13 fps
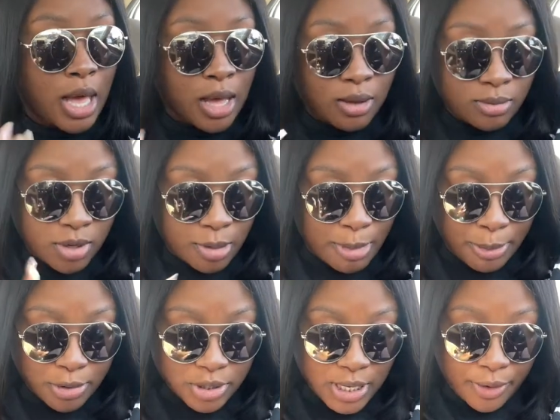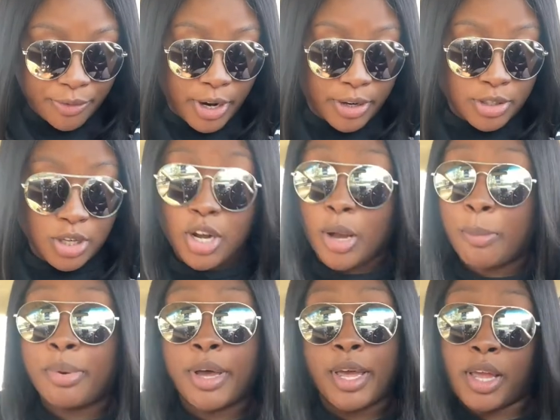I don't know, maybe you're just not a fragrance girl,
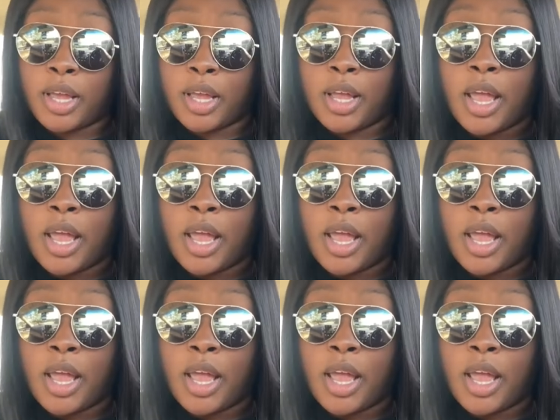but